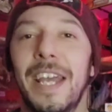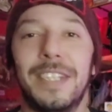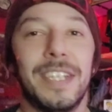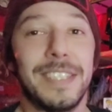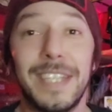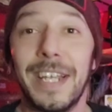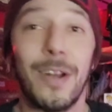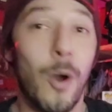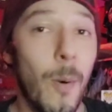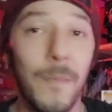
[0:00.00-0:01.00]
it doesn't hit
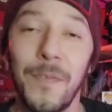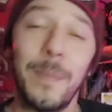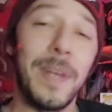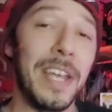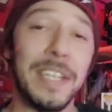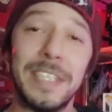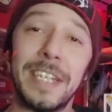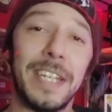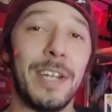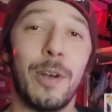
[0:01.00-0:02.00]
home for me it
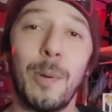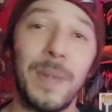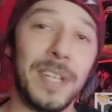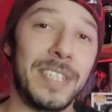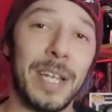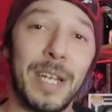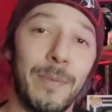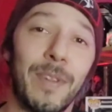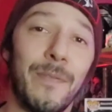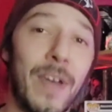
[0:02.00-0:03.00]
didn't hit home like I said
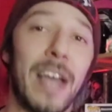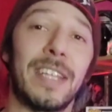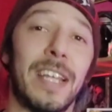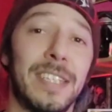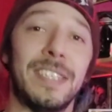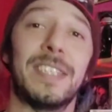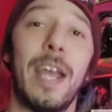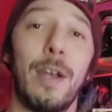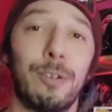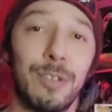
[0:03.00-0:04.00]
and the fact that these
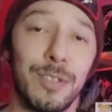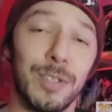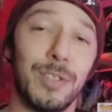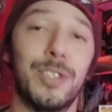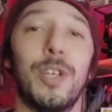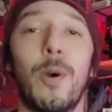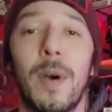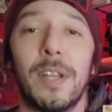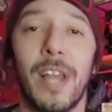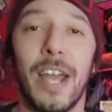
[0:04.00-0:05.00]
characters are so
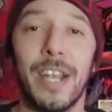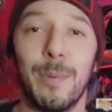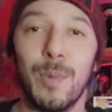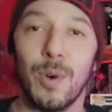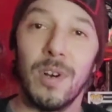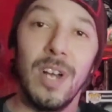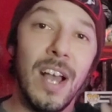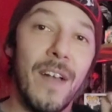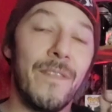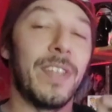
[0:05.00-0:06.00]
unlikable
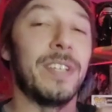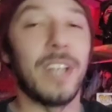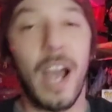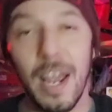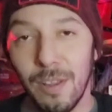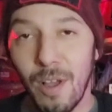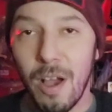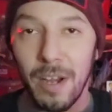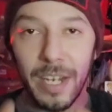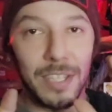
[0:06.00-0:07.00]
the
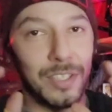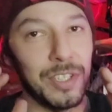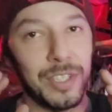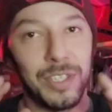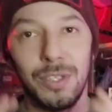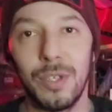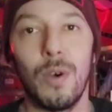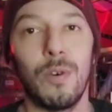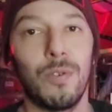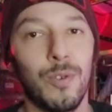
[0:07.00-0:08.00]
dialogue is just
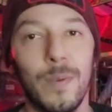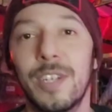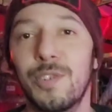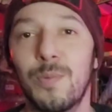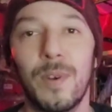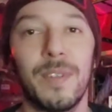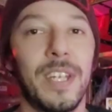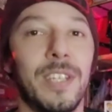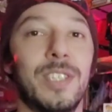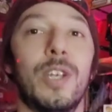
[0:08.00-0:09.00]
so
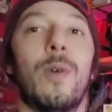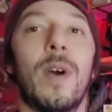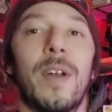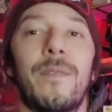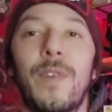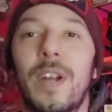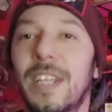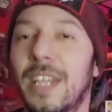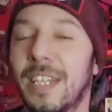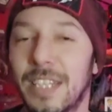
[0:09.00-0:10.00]
cringeworthy and so
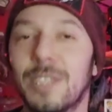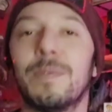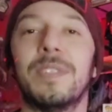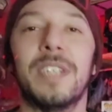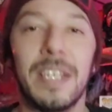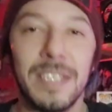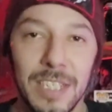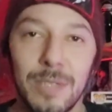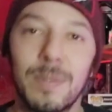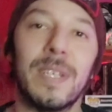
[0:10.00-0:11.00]
unfunny that this was yes
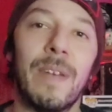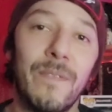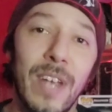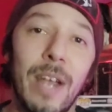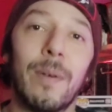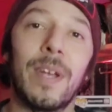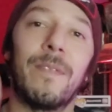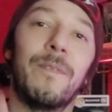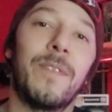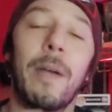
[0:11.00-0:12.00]
this was a very
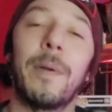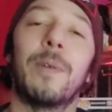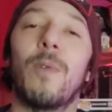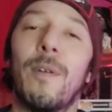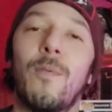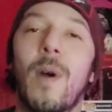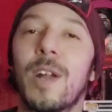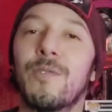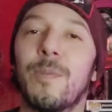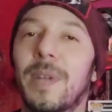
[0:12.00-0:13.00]
very rough
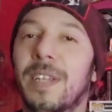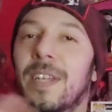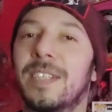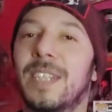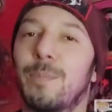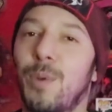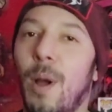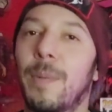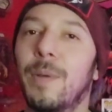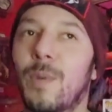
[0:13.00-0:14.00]
watch for me and like I said
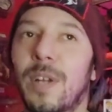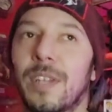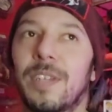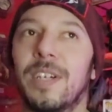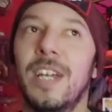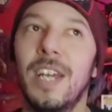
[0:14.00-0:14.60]
probably one of the